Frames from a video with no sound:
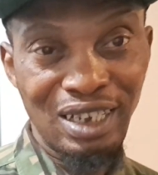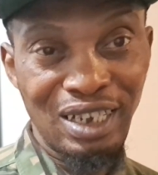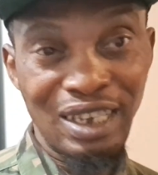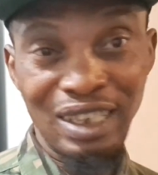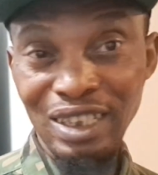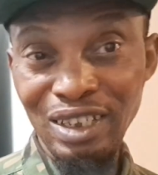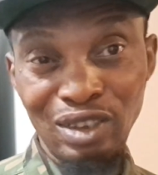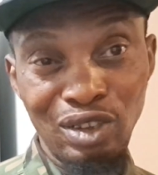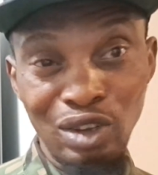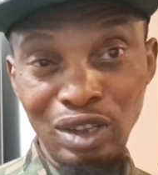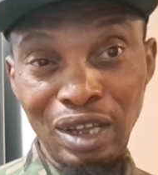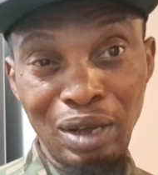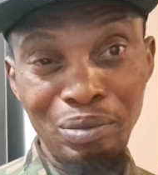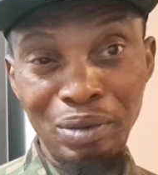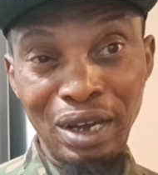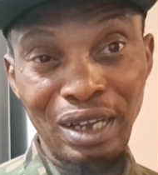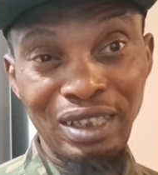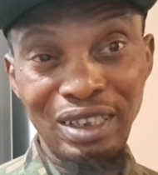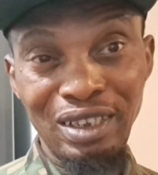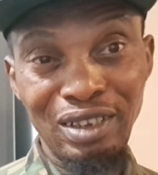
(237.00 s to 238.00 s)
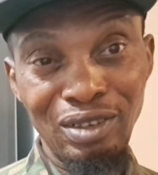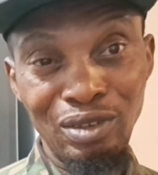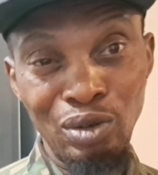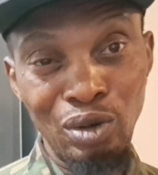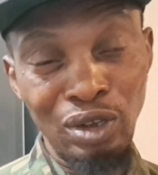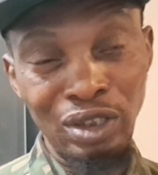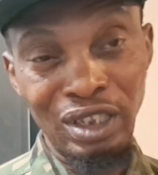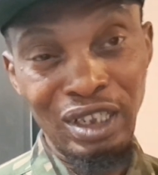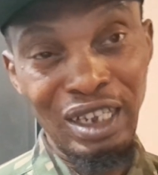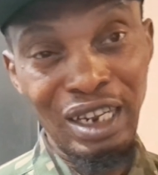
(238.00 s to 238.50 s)
It is not about
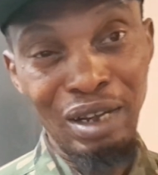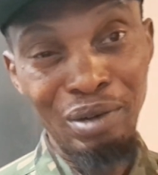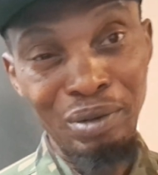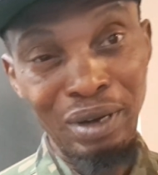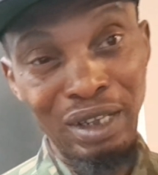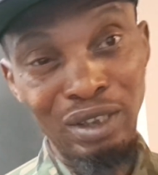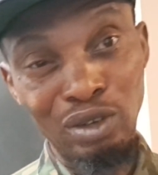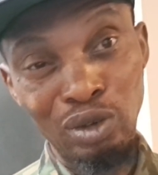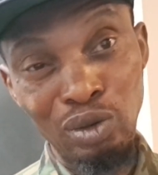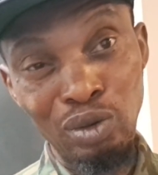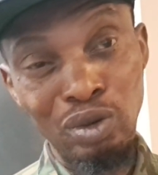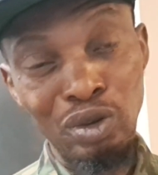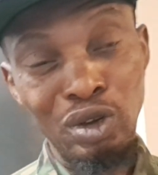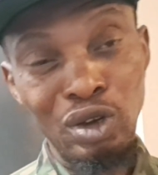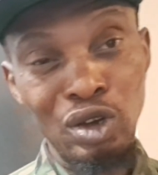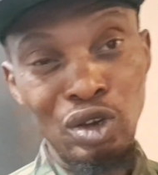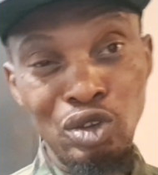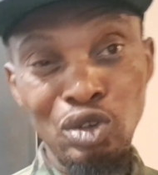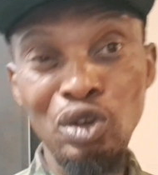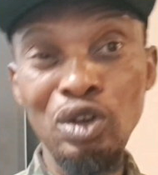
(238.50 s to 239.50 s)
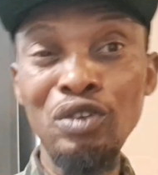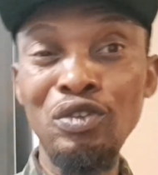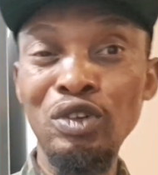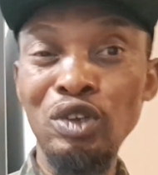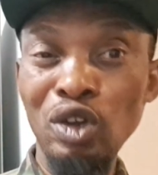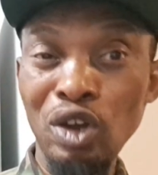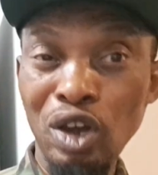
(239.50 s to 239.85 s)
one thing, about two. So if you